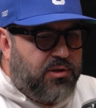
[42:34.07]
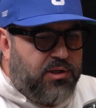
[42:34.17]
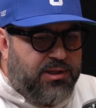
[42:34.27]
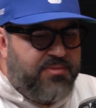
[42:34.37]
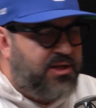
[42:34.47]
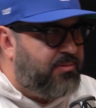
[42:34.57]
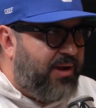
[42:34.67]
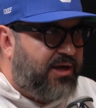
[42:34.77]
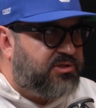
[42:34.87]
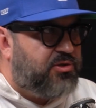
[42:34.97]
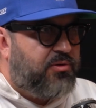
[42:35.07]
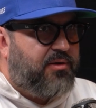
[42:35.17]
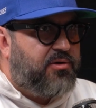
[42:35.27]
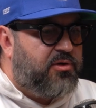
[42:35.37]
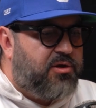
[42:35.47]
Eliminate the bags.
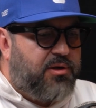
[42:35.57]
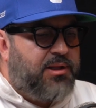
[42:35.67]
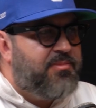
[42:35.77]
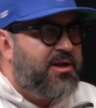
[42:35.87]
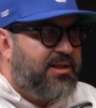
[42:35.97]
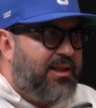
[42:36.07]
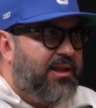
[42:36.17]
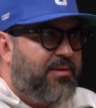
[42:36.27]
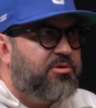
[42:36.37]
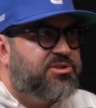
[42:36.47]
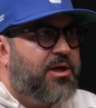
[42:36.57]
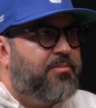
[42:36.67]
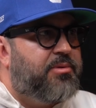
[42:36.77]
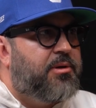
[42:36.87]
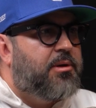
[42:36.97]
You could eliminate that labor
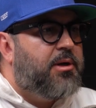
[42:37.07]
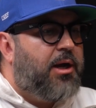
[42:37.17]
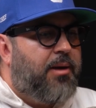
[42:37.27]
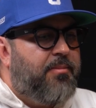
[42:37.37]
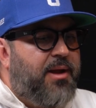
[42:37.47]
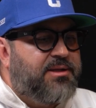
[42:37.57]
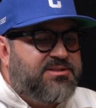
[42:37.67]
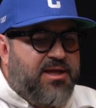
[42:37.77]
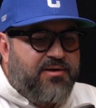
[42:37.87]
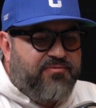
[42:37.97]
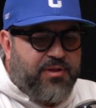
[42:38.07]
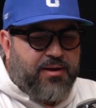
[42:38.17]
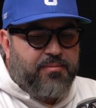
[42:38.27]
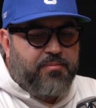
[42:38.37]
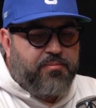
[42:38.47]
step, and set it for
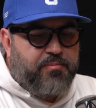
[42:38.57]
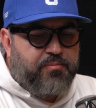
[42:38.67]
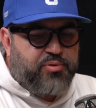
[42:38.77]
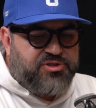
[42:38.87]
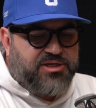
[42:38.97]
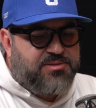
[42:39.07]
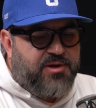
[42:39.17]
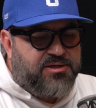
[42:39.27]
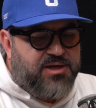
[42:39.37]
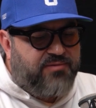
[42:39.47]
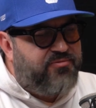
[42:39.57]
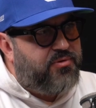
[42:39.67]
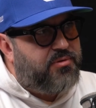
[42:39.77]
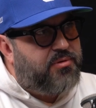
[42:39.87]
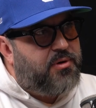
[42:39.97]
that precise amount of time
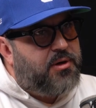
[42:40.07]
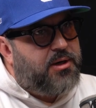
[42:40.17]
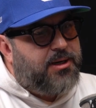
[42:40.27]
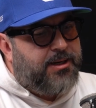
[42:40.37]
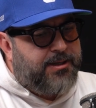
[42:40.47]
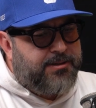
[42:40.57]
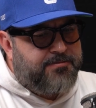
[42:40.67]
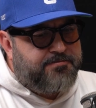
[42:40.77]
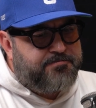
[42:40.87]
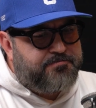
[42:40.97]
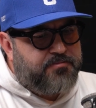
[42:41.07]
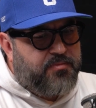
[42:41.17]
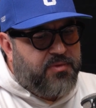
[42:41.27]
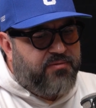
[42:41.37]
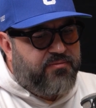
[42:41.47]
for and
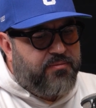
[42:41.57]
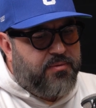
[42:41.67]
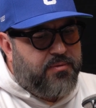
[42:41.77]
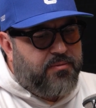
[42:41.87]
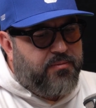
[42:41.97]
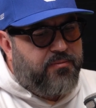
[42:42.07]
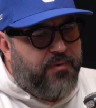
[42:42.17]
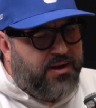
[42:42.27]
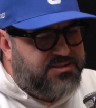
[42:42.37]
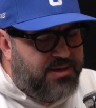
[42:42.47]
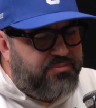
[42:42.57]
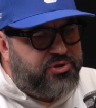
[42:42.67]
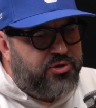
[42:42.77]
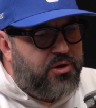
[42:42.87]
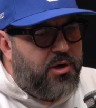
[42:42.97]

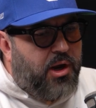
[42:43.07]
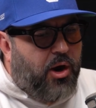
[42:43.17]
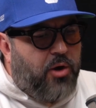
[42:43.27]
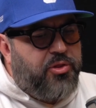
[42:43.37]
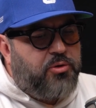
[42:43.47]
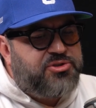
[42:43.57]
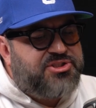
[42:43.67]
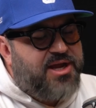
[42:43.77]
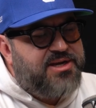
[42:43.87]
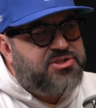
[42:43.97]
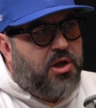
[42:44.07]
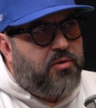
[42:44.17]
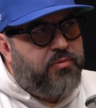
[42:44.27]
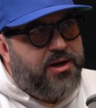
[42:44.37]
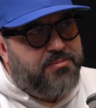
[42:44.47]
temperature. Are those settings
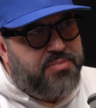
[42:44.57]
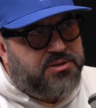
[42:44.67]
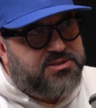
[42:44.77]
already built